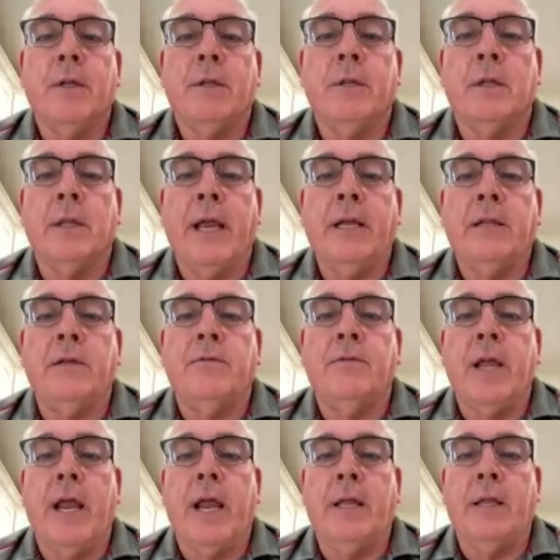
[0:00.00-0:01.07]
The length of
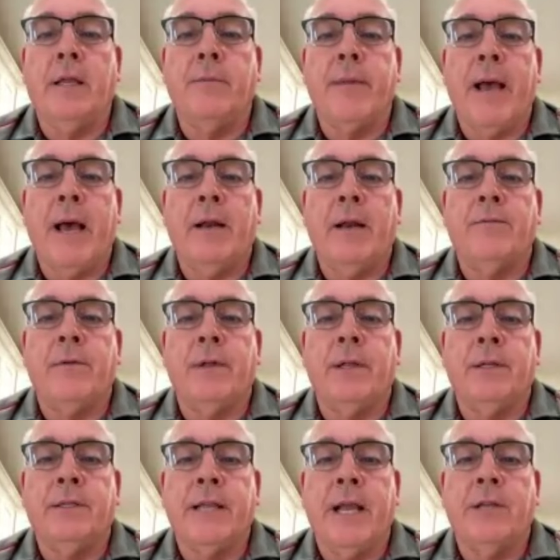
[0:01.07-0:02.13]
day, the amount of
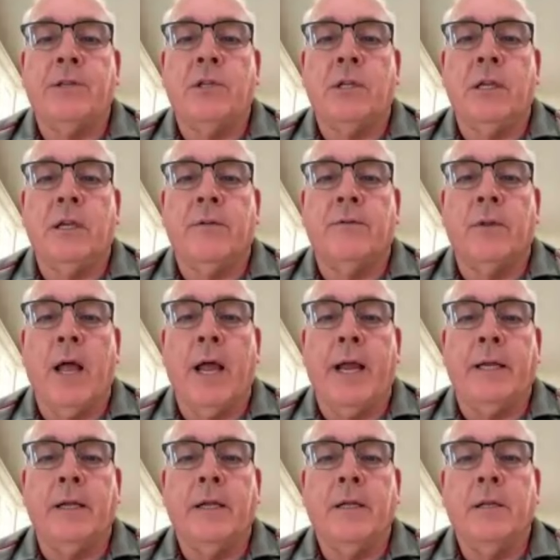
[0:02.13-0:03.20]
intensity of
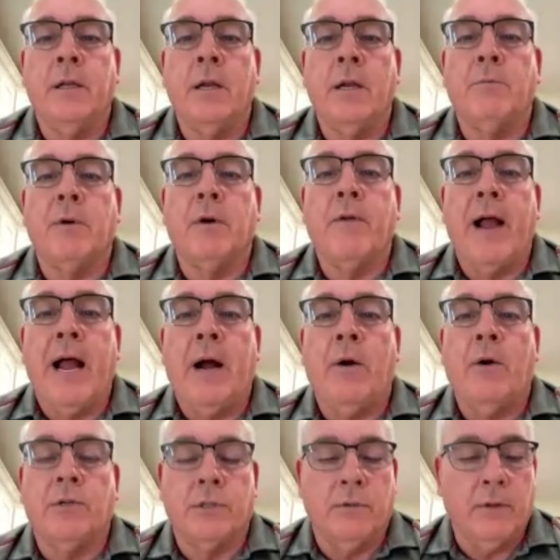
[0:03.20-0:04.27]
light, the number of
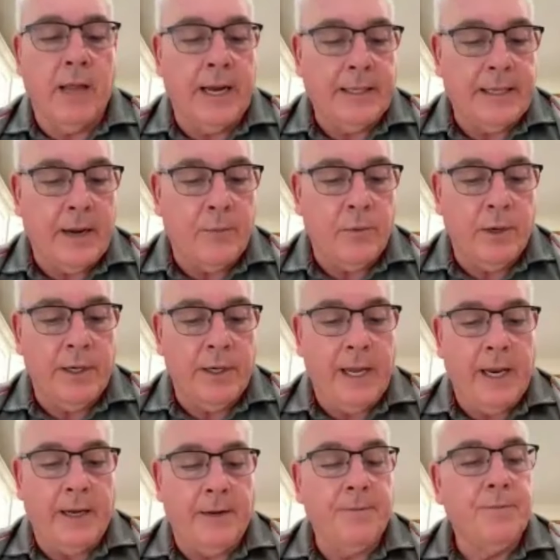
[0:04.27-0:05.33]
hours of light that we're
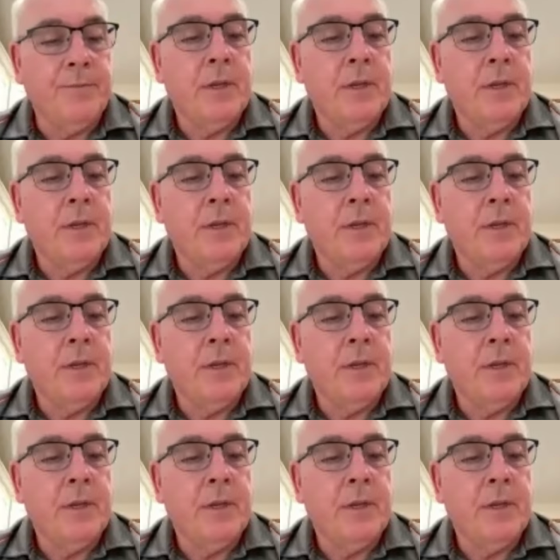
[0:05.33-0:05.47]
getting.